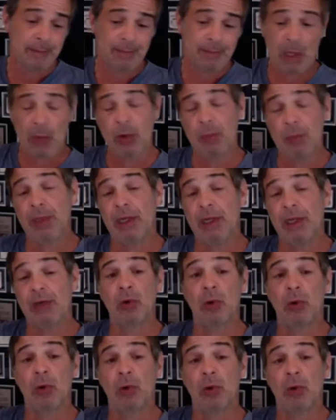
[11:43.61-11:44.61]
and we're being
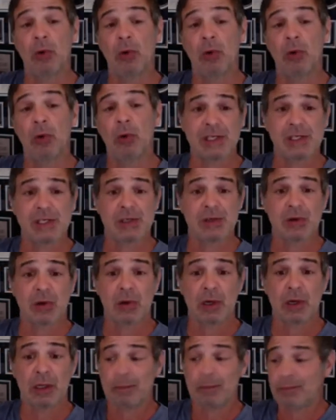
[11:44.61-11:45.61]
told it's
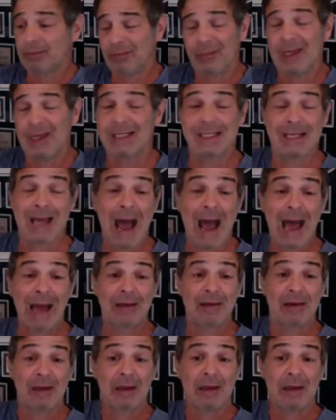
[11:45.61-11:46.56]
transitory. It's not.